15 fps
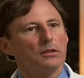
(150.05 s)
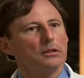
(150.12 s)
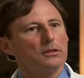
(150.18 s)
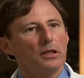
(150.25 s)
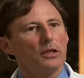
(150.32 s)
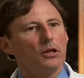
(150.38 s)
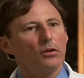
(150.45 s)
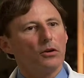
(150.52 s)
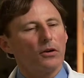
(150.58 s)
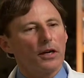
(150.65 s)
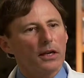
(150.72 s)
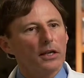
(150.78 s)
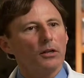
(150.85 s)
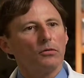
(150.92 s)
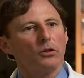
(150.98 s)
is that, you know, they're
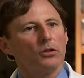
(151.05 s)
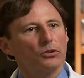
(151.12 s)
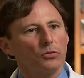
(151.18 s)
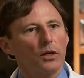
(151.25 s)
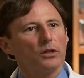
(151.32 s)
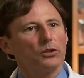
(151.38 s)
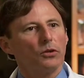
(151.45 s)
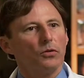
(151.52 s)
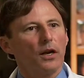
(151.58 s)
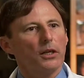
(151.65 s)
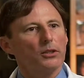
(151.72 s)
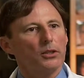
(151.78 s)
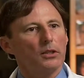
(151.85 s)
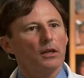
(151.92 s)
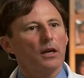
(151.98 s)
eating with this
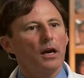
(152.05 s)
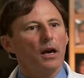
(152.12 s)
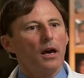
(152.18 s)
restoration